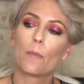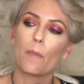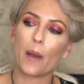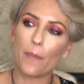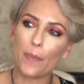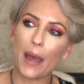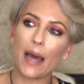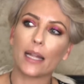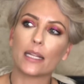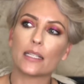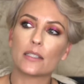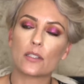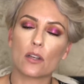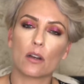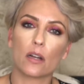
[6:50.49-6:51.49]
My
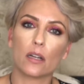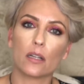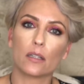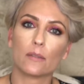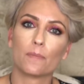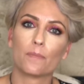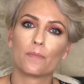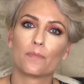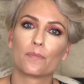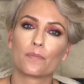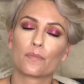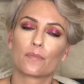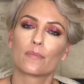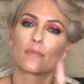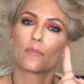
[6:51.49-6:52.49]
palettes are
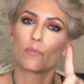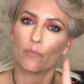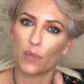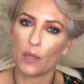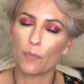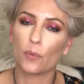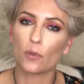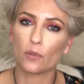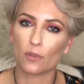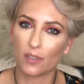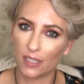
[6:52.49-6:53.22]
People